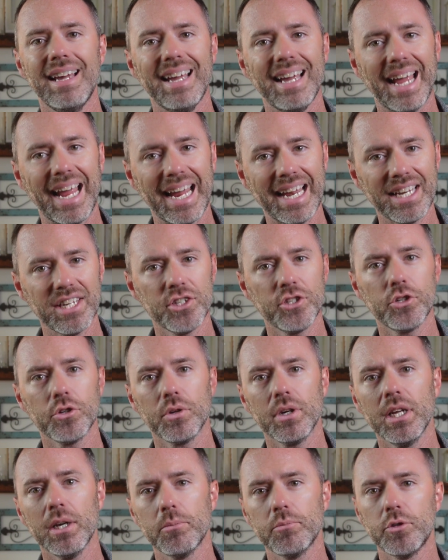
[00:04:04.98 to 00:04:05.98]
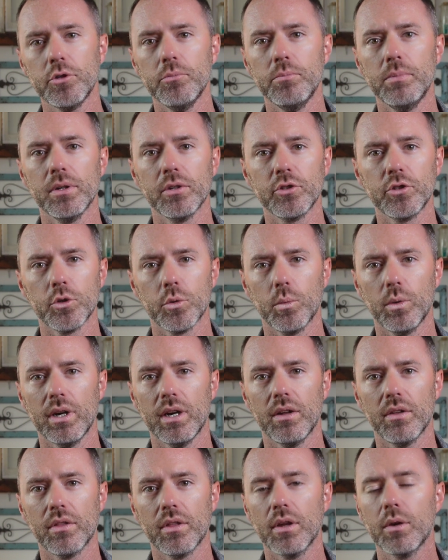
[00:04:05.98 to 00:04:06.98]
and ensure it helps you build your
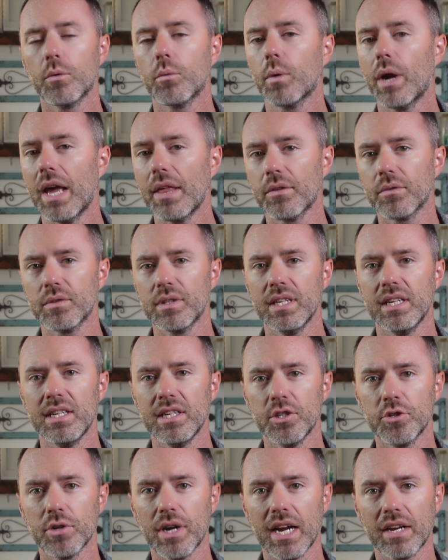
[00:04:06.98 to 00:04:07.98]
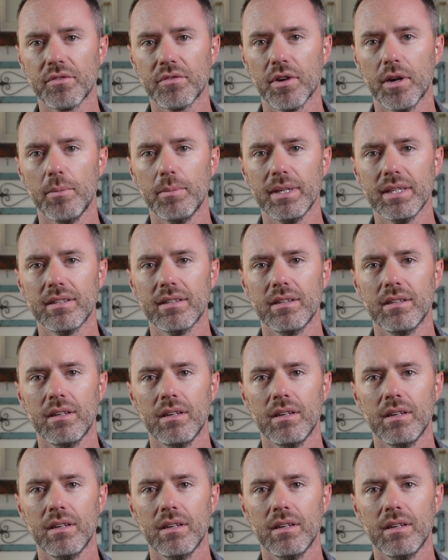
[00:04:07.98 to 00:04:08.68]
wealth rather than detract from it.